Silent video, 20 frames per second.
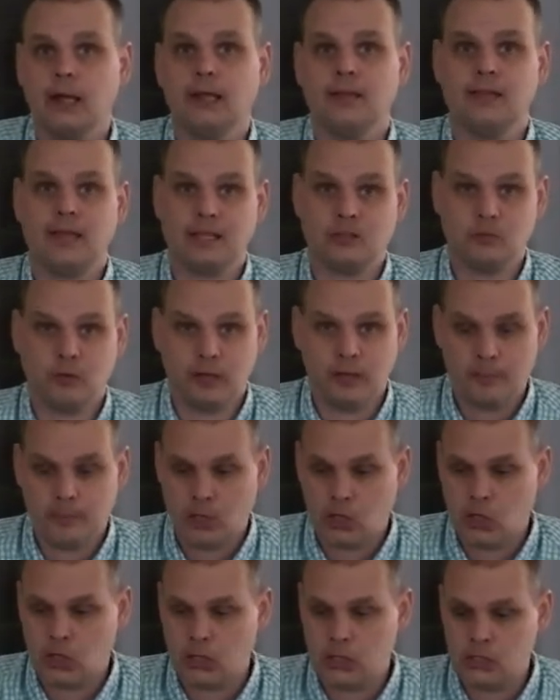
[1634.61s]
that's where the
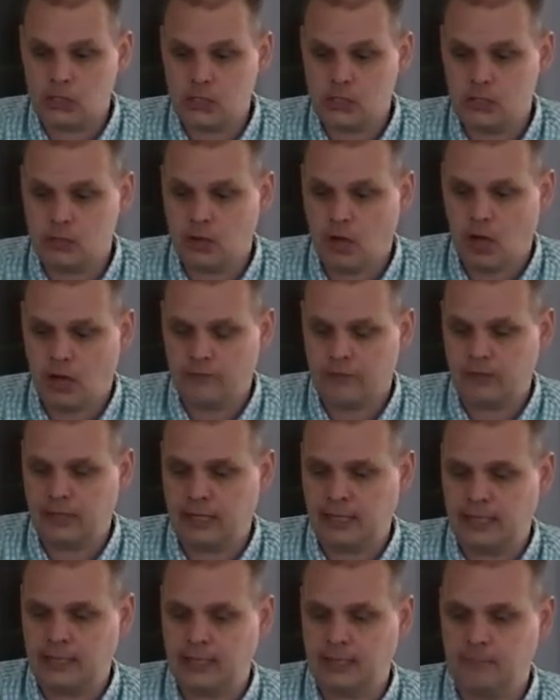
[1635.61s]
birds often
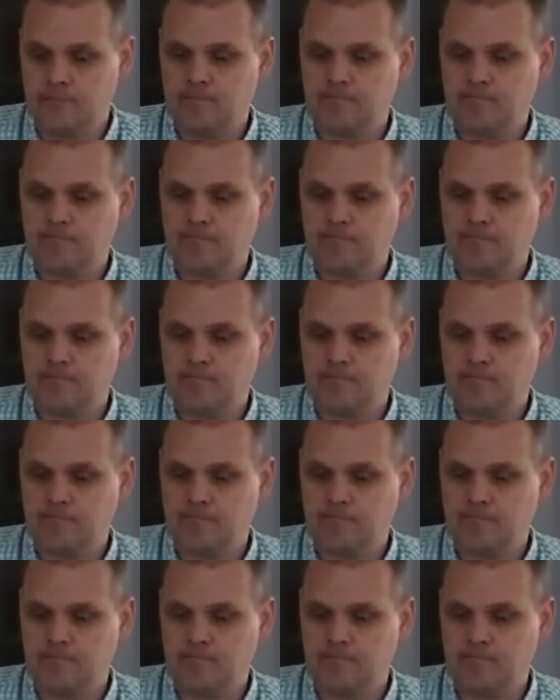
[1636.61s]
eat it.